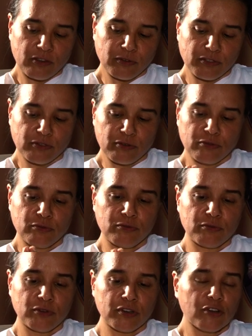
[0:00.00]

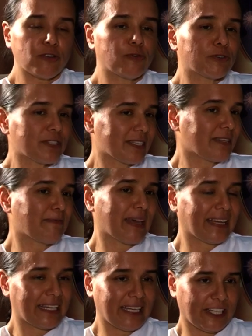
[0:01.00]
also a course in
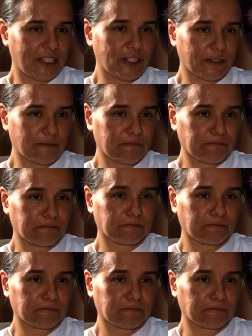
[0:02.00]
meditation.